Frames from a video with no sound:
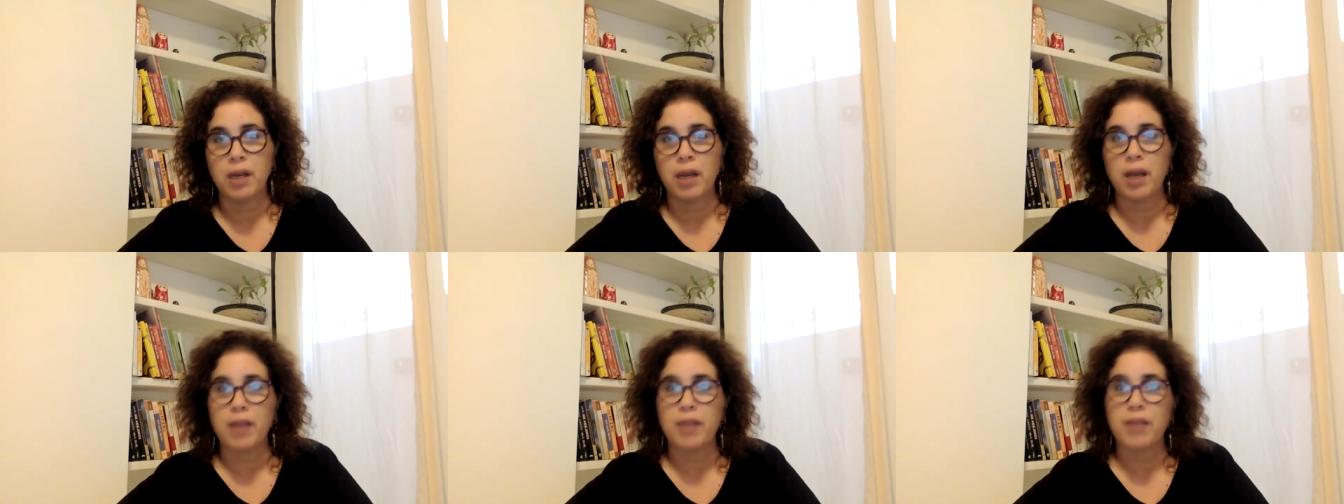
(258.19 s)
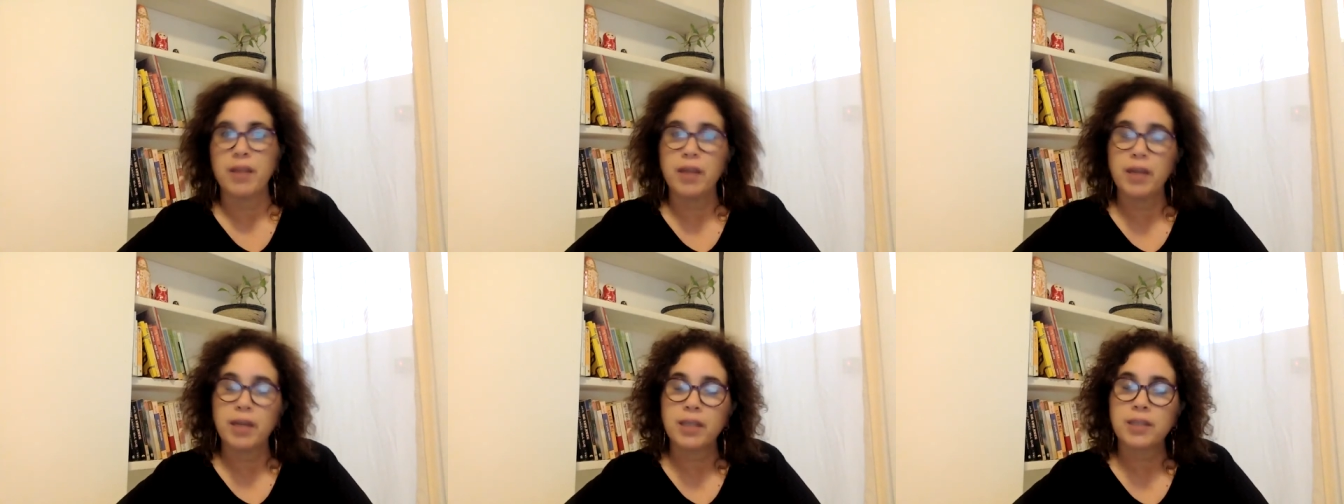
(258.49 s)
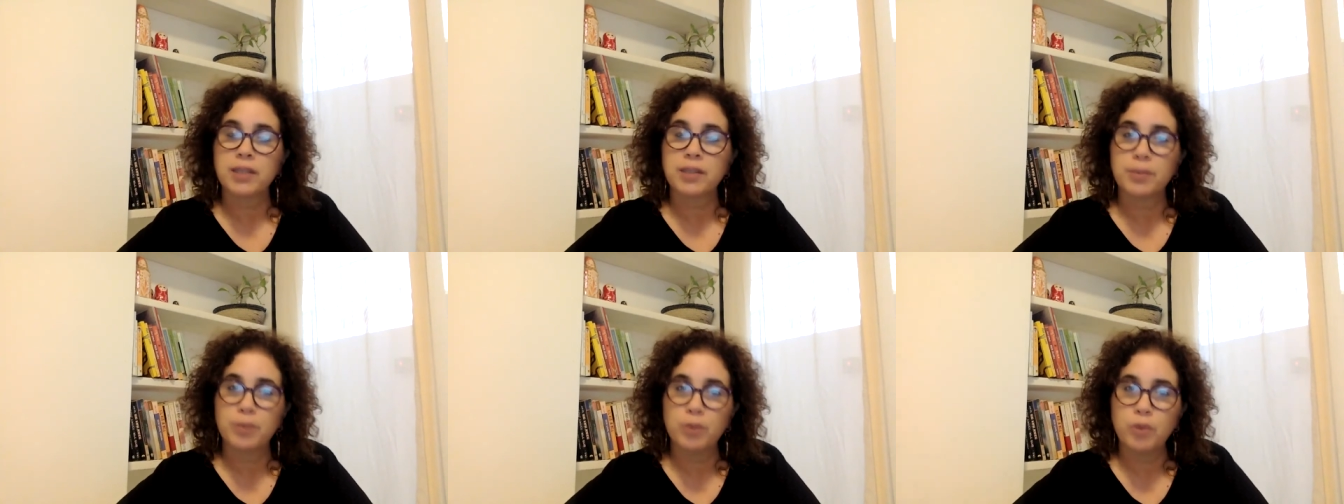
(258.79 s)
and then
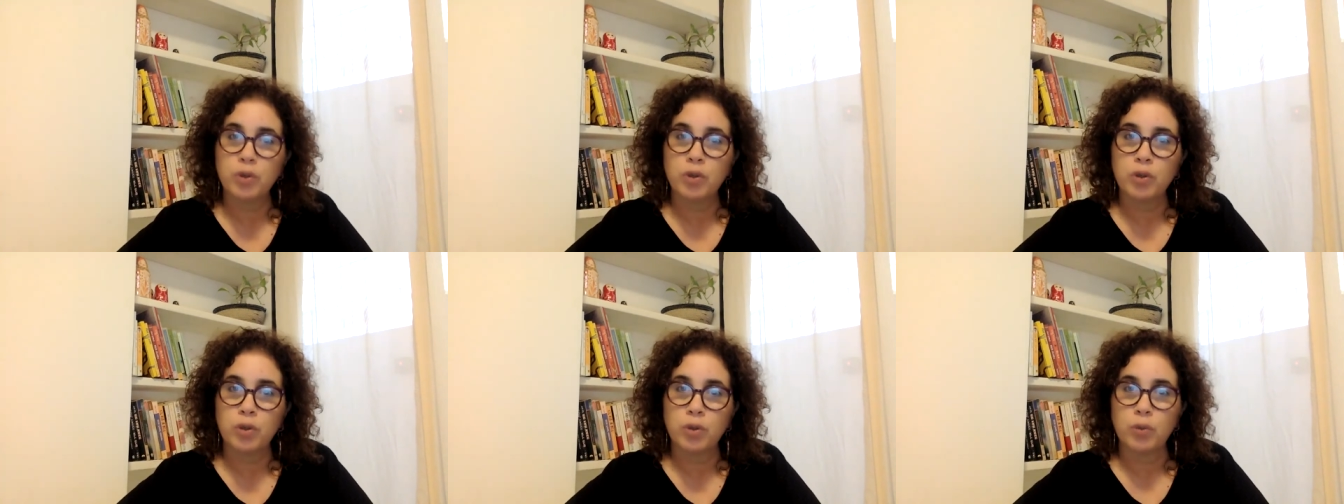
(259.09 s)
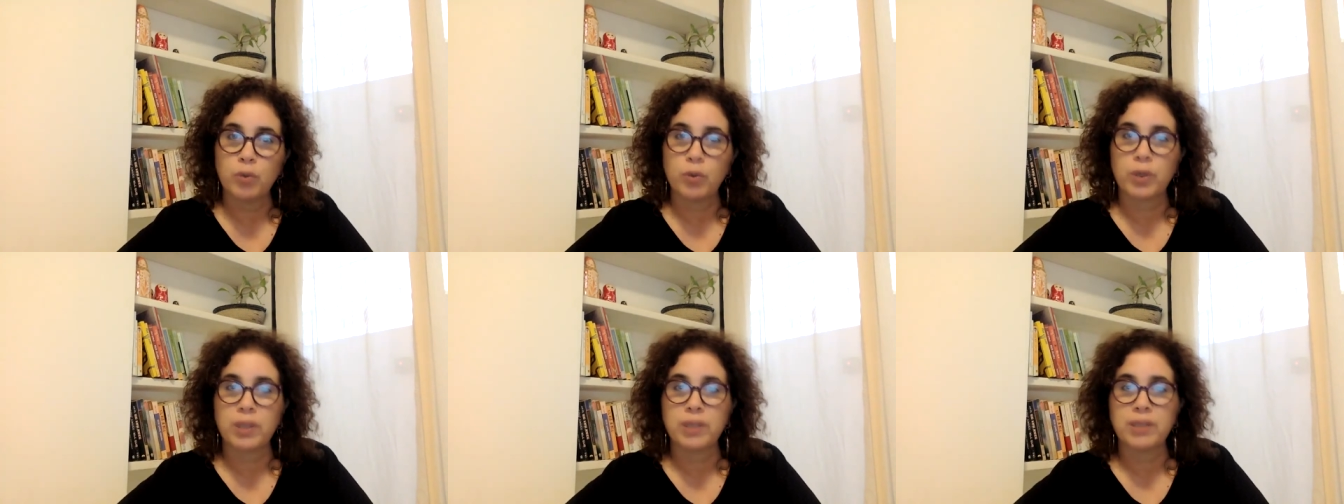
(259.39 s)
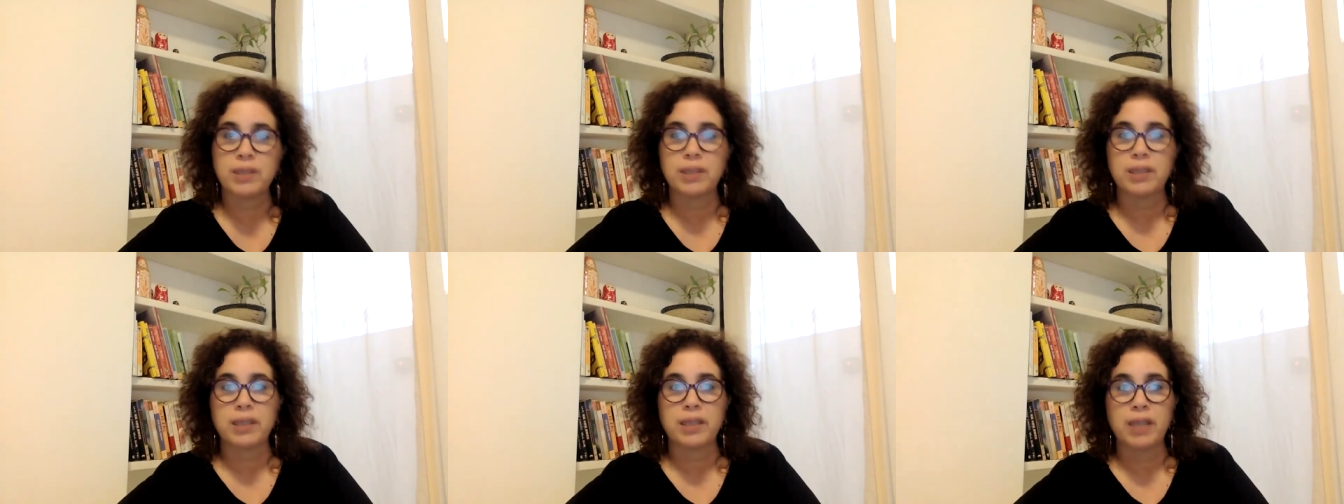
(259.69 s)
explore what is
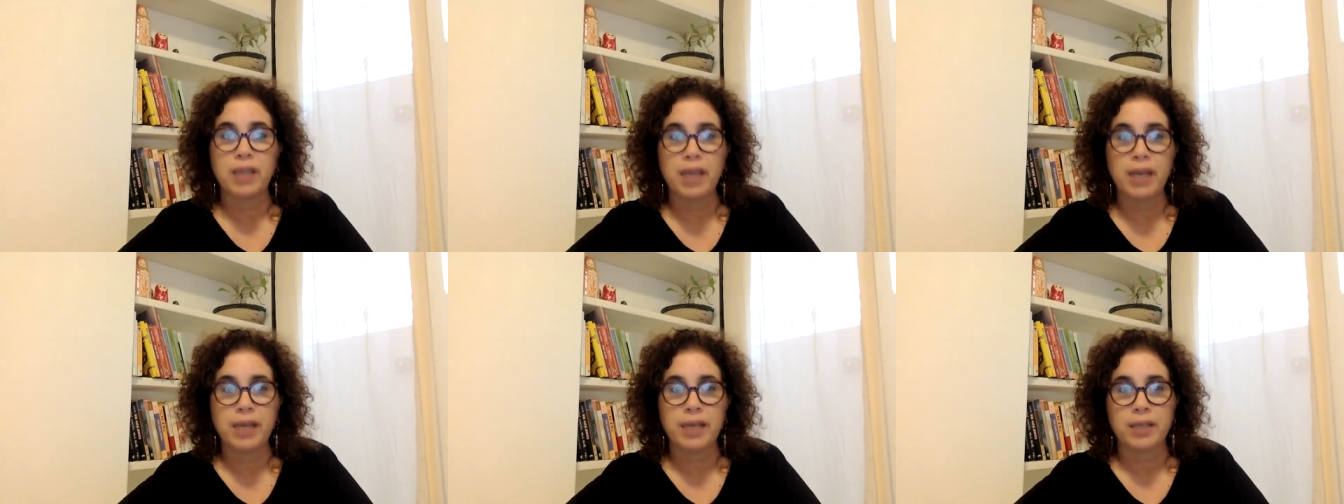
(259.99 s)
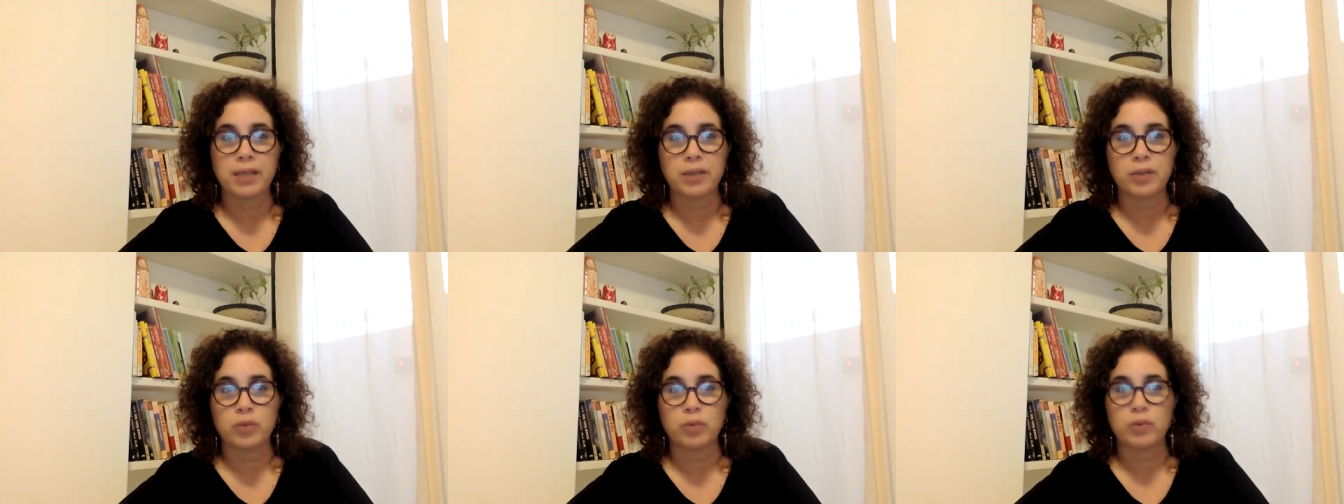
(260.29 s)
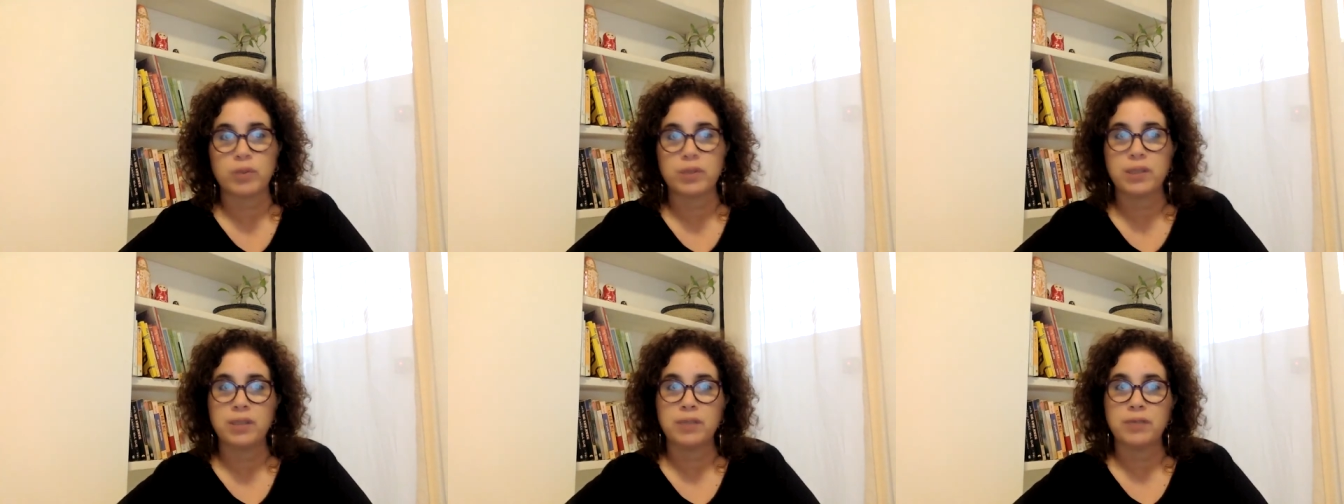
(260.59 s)
it like to
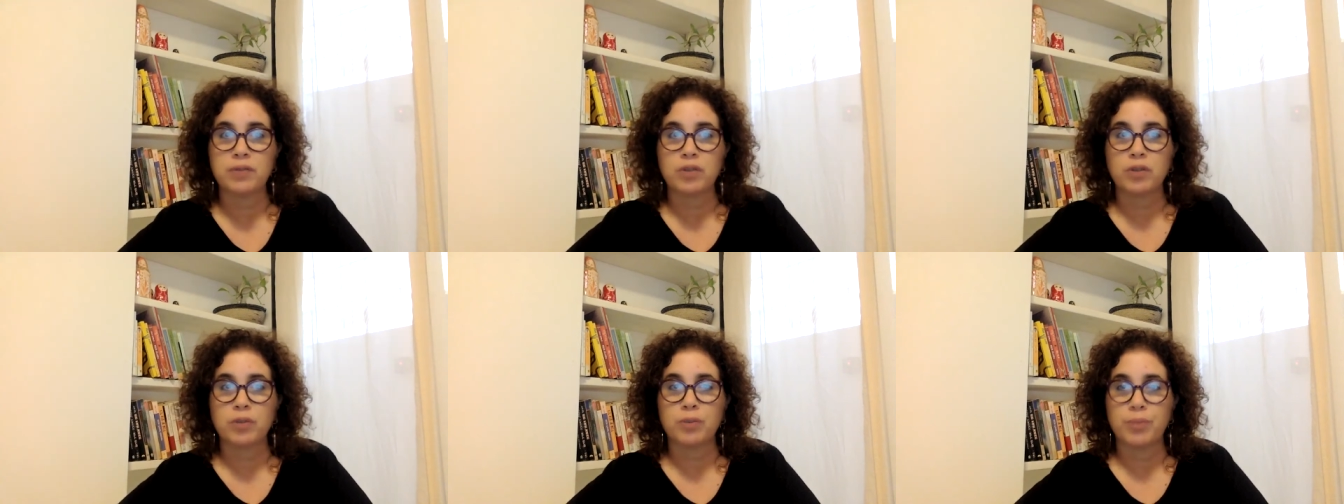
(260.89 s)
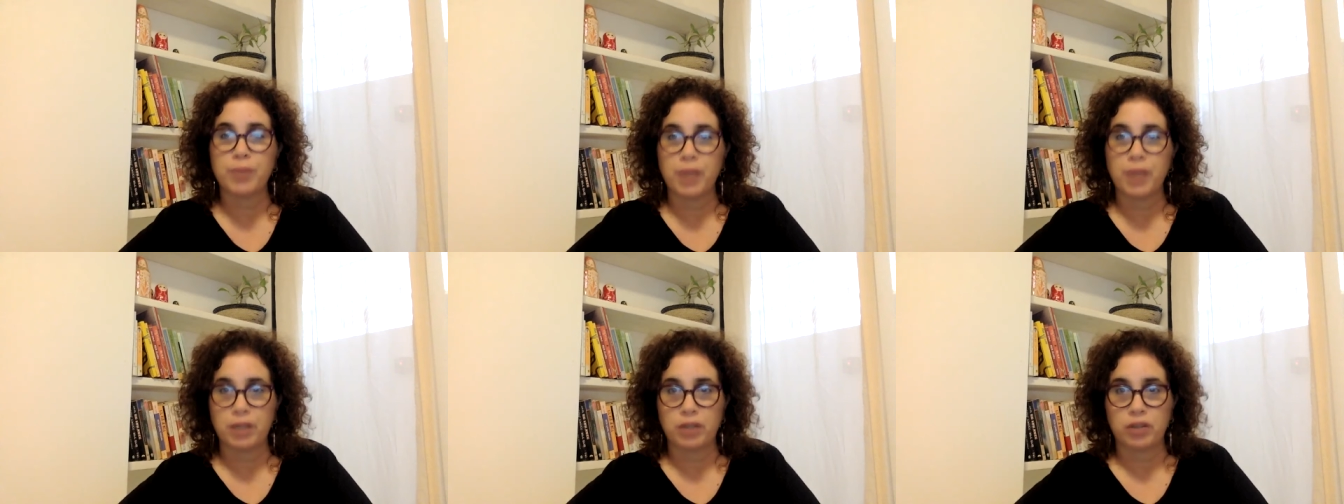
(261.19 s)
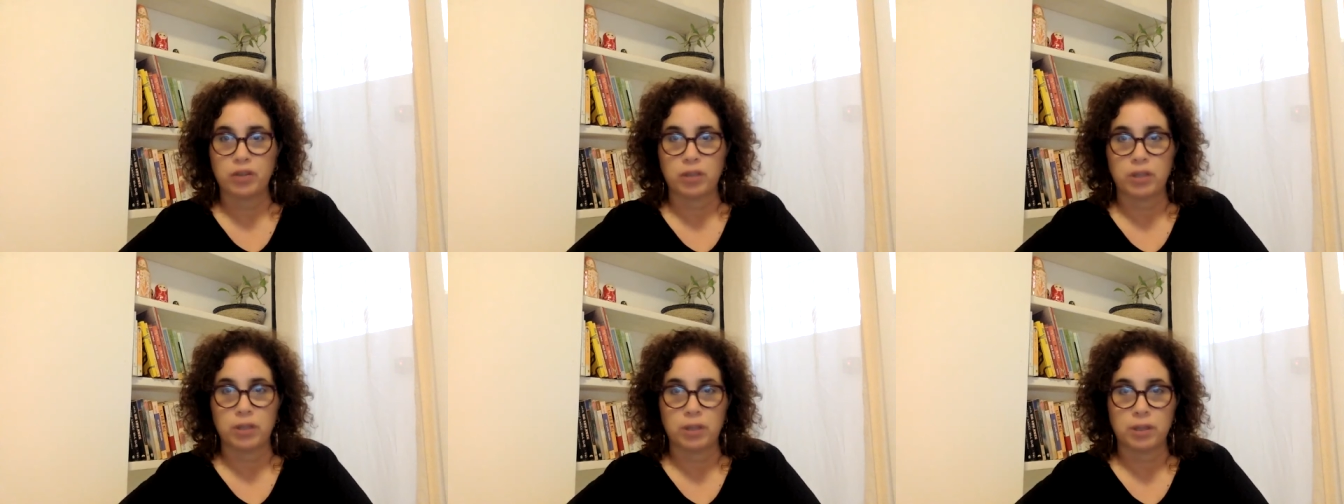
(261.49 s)
receive
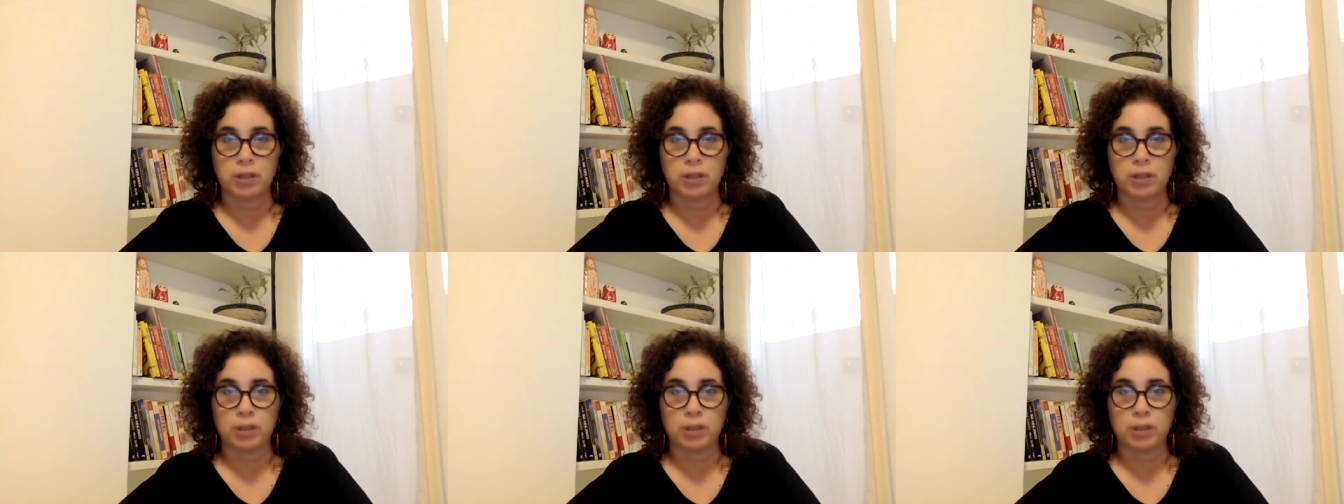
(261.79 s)
compassion.